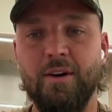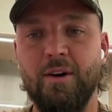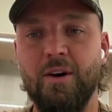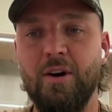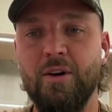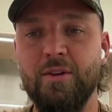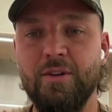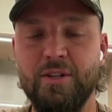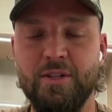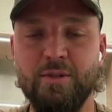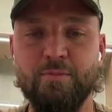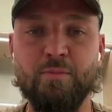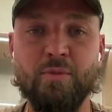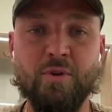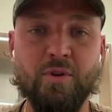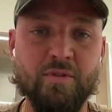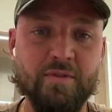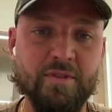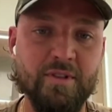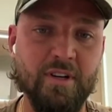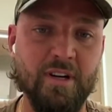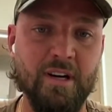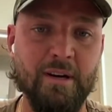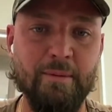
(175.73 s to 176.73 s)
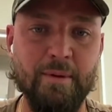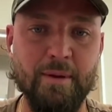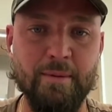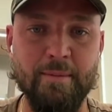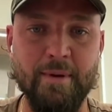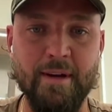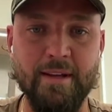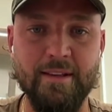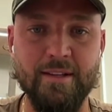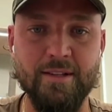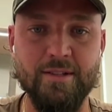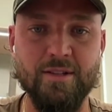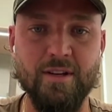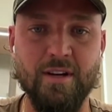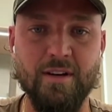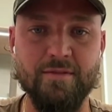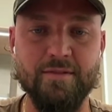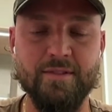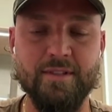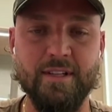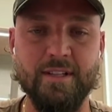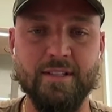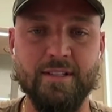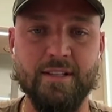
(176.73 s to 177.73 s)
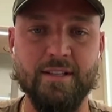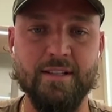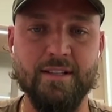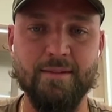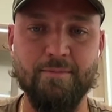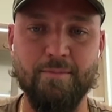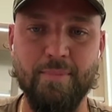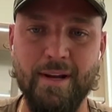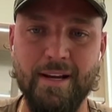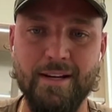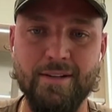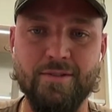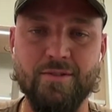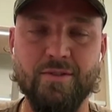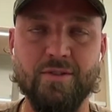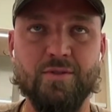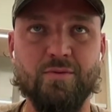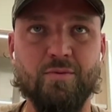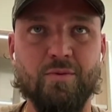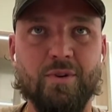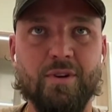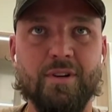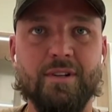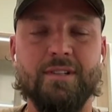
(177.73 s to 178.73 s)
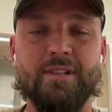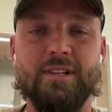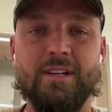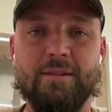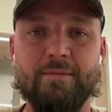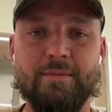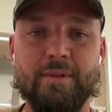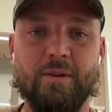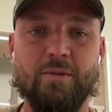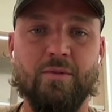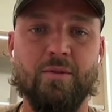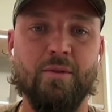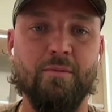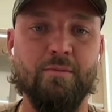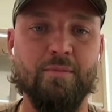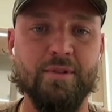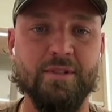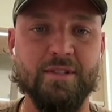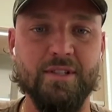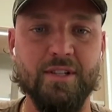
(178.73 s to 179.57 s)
all these moves are going to be made this offseason. The Pacers were a team that were in